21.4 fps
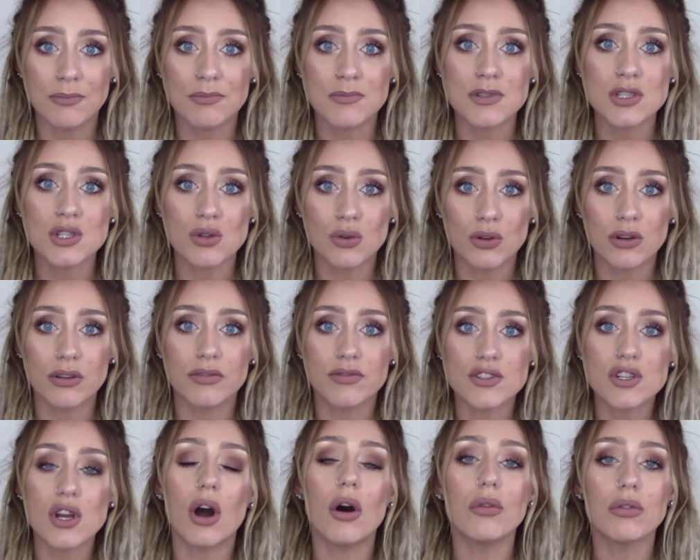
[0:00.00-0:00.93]
sort of
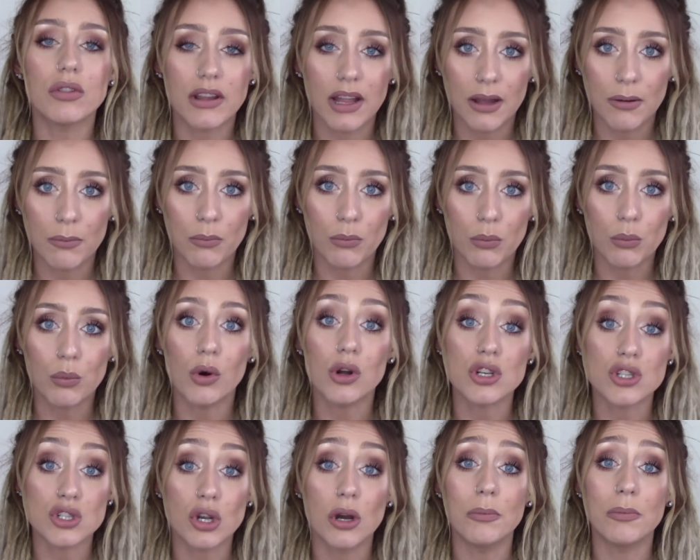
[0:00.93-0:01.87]
told them
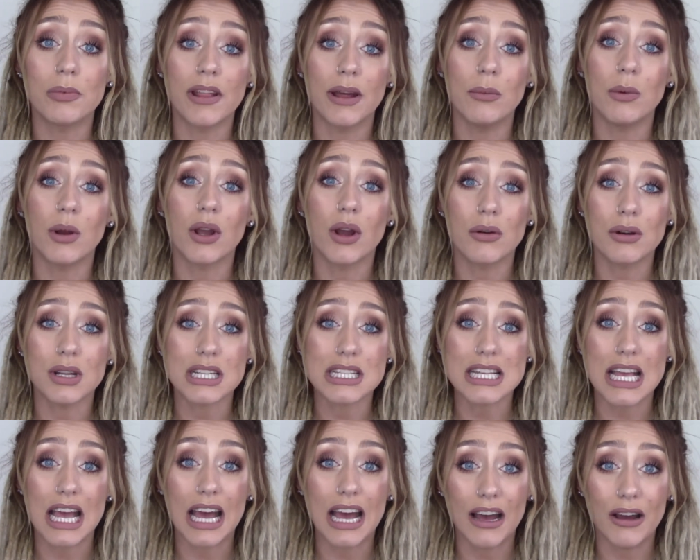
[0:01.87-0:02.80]
what job they were going
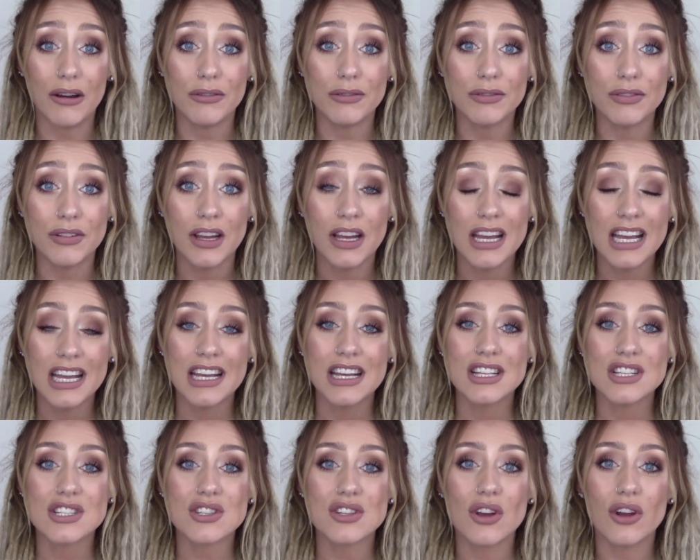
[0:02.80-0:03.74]
to have.
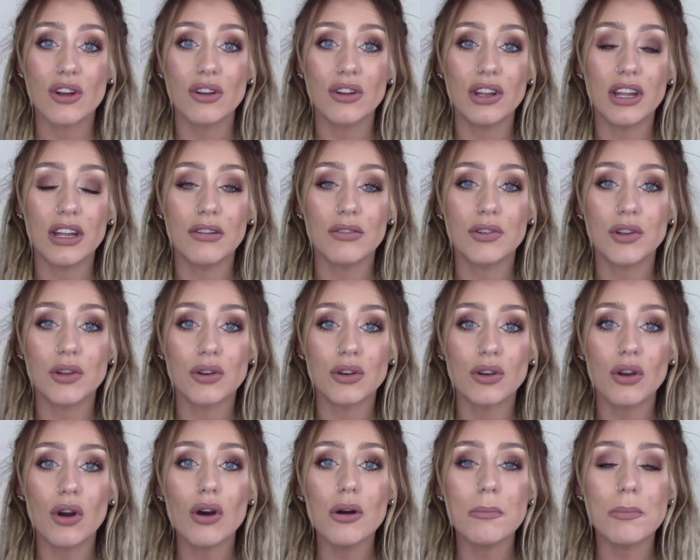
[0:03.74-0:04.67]
So if you're
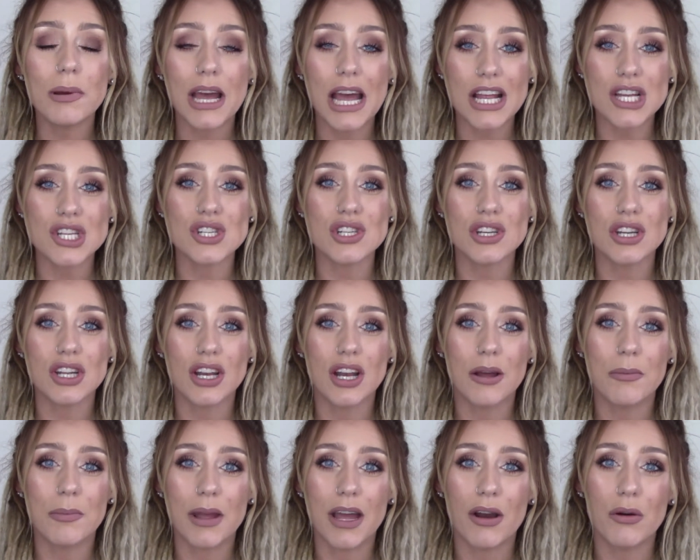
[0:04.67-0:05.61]
not passionate
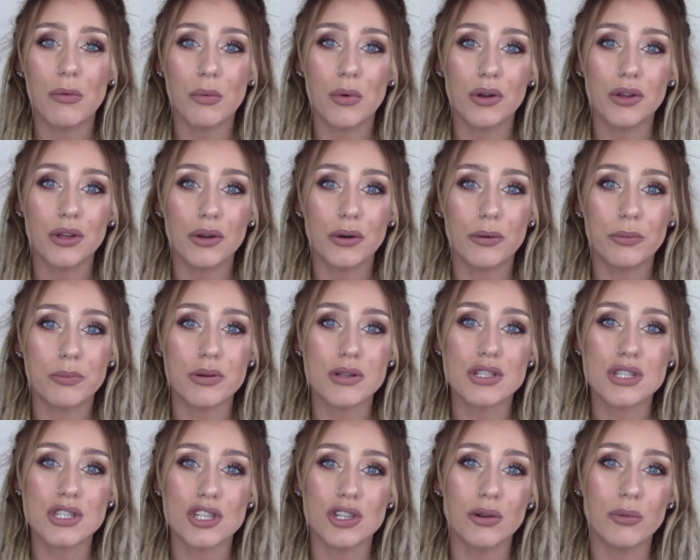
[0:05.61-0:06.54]
about what you're
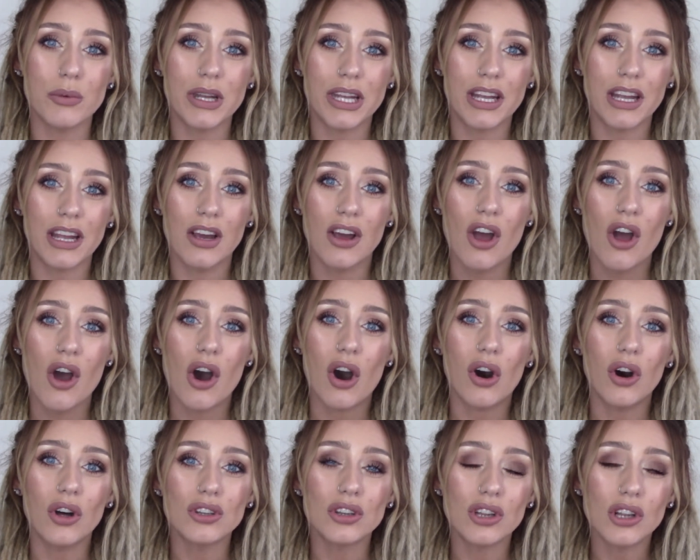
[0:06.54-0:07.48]
pursuing
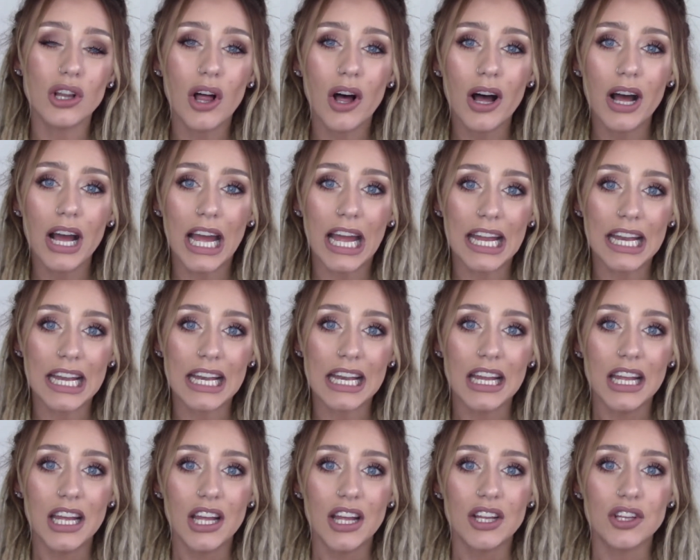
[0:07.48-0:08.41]
online,
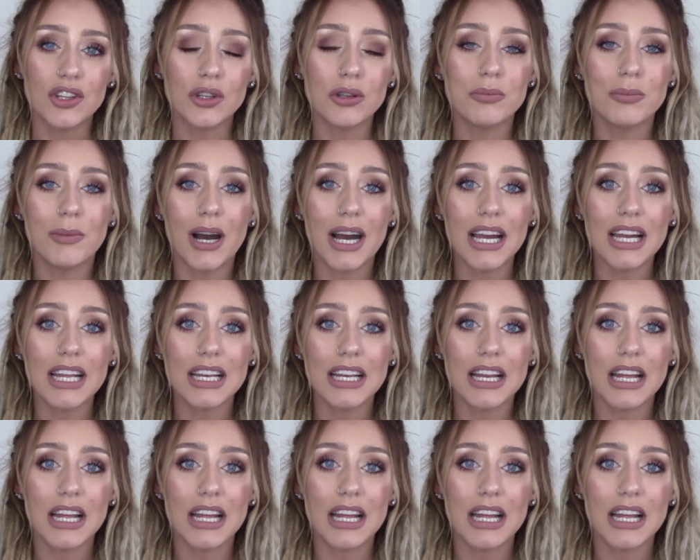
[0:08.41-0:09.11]
you might